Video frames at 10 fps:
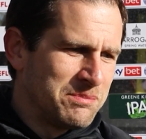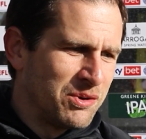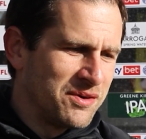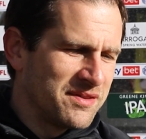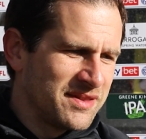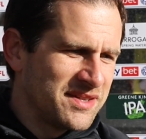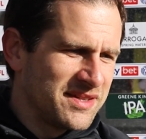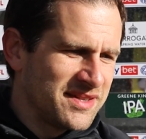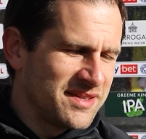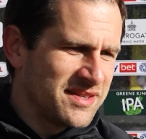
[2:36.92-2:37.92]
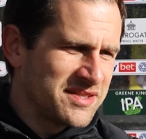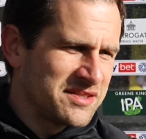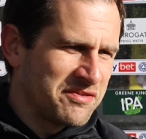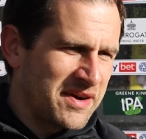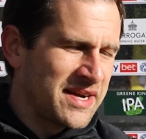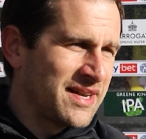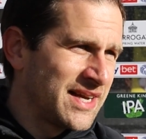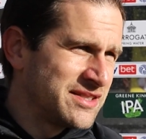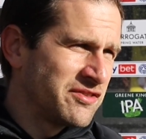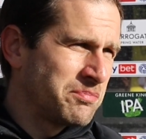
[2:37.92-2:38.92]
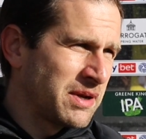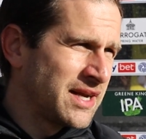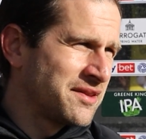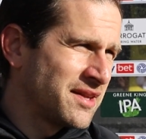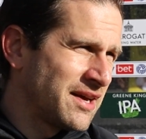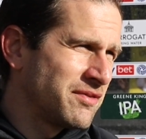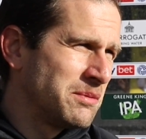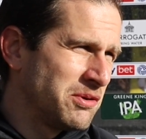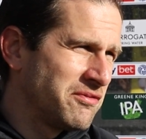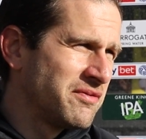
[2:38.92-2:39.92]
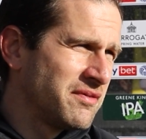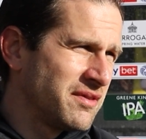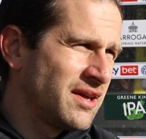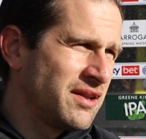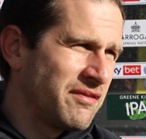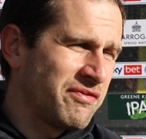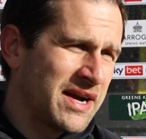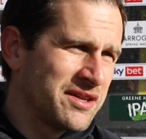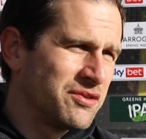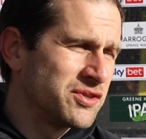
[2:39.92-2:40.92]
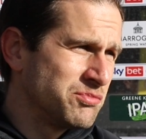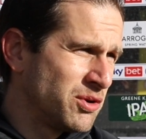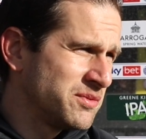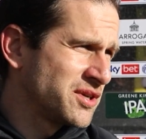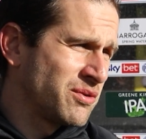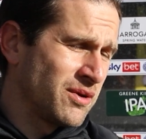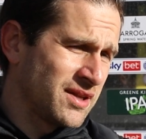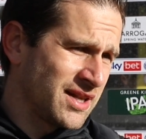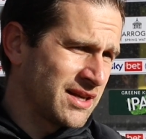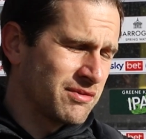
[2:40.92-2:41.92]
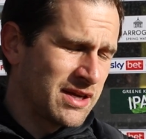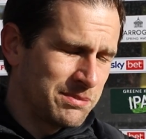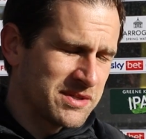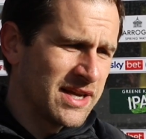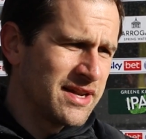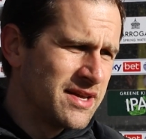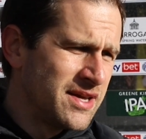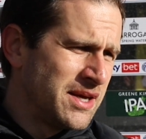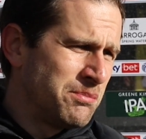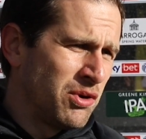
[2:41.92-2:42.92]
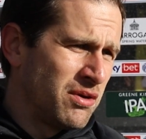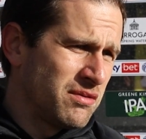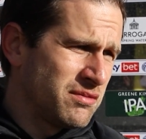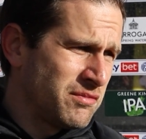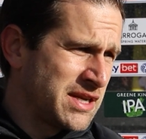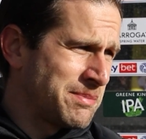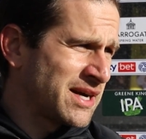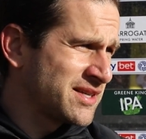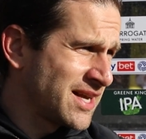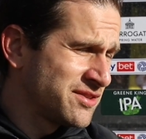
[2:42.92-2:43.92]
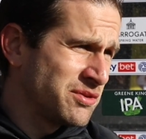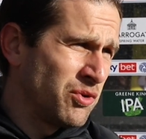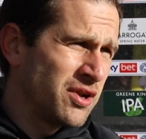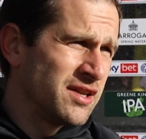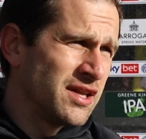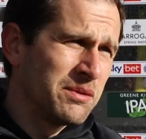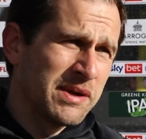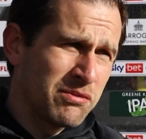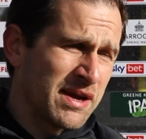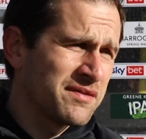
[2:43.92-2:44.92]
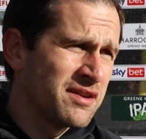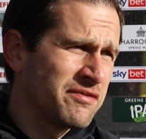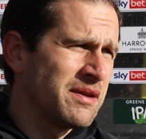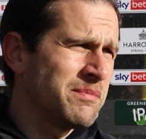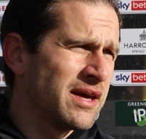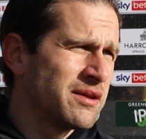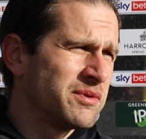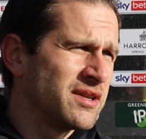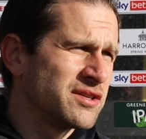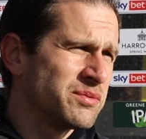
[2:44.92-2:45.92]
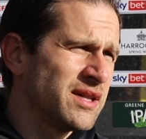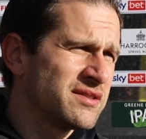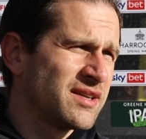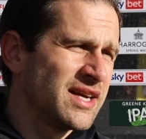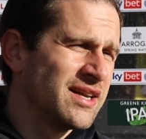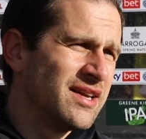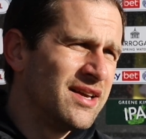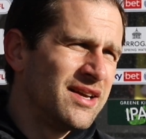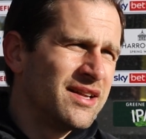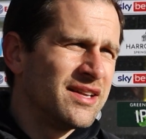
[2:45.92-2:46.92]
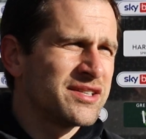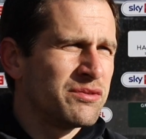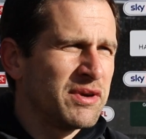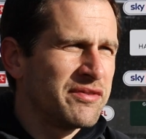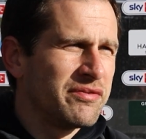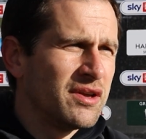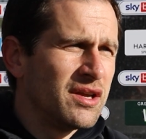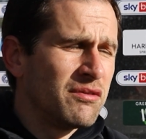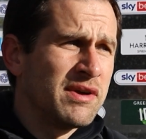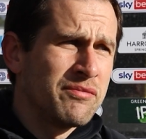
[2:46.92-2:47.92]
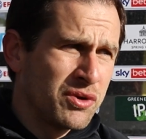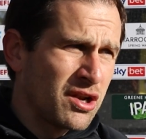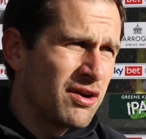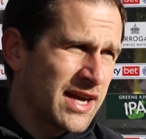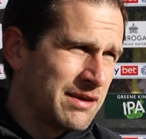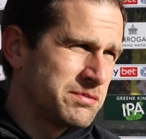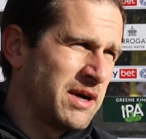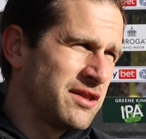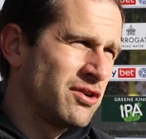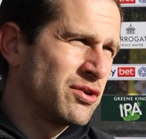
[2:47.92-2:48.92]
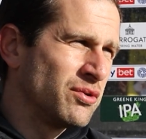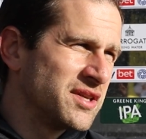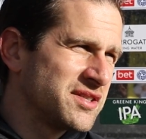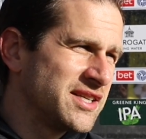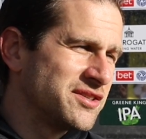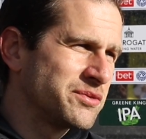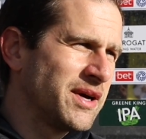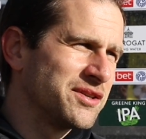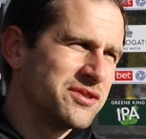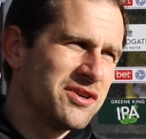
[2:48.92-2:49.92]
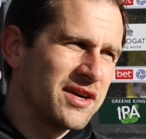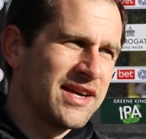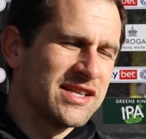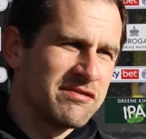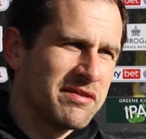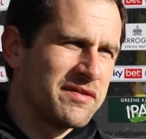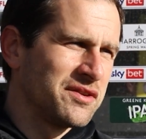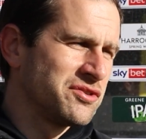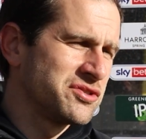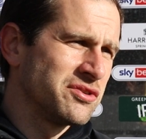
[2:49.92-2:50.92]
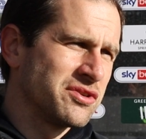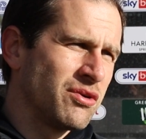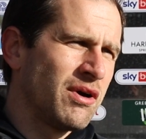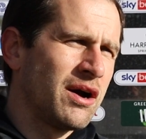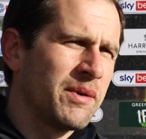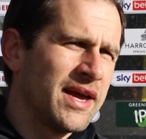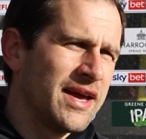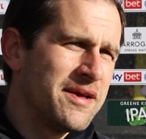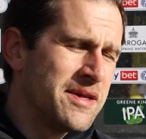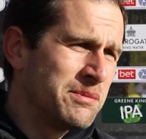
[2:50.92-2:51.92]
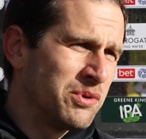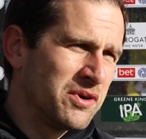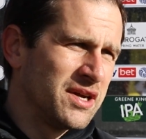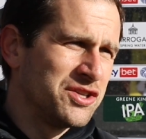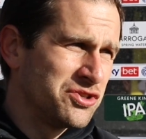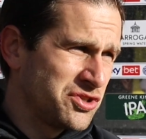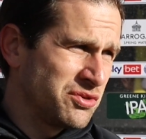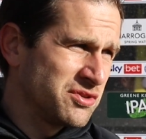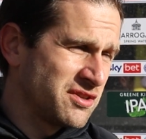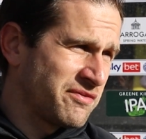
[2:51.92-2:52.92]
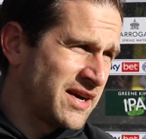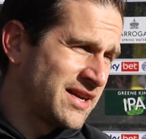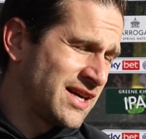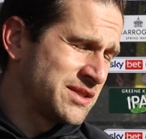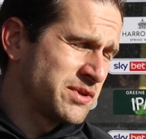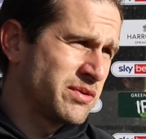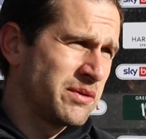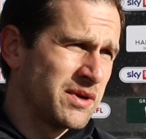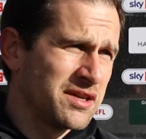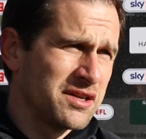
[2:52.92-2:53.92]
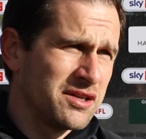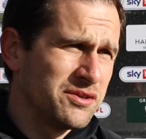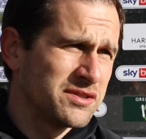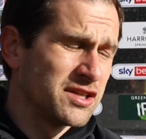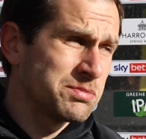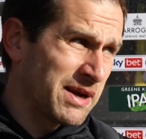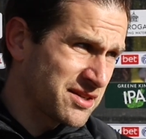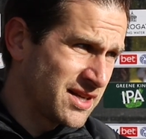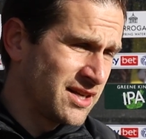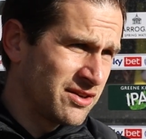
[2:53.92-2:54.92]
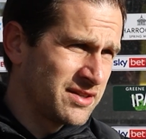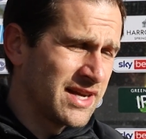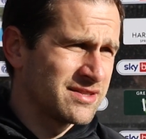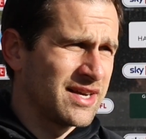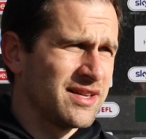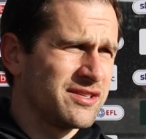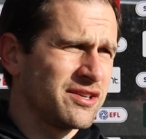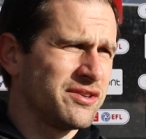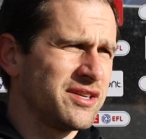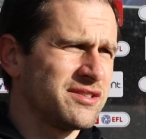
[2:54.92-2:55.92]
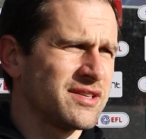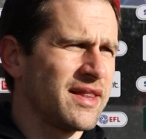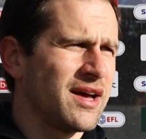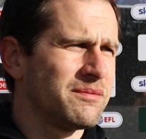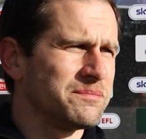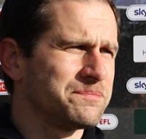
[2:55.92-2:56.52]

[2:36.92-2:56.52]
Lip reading: But this is the fine lines of playing in the level above, finding those moments of quality, like we keep saying. But when your back's against the wall a little bit, we have to defend better than we did as well today. And listen, we've won a lot of games by the odd goal this season as well, so it's not a case of everything just doesn't go our way, but it just shows the fine lines between winning and losing, especially on days like this and conditions like that.